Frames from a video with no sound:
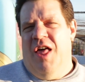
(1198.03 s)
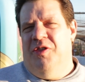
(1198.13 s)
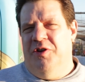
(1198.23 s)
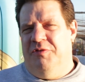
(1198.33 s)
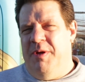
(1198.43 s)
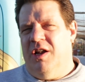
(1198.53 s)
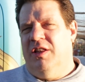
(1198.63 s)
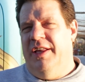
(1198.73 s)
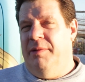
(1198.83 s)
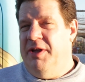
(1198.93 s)
There's been a
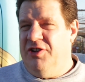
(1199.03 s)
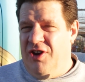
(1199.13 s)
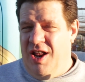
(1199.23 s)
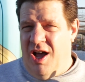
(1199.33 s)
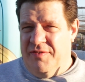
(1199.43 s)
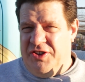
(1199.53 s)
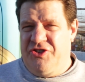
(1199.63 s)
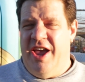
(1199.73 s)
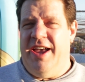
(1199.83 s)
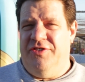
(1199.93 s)
little bit of a
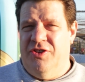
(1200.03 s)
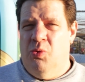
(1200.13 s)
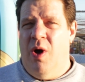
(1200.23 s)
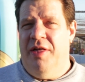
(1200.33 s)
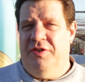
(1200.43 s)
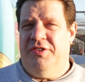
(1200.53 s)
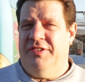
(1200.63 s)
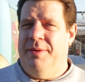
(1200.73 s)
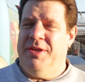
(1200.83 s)
change in the weather since I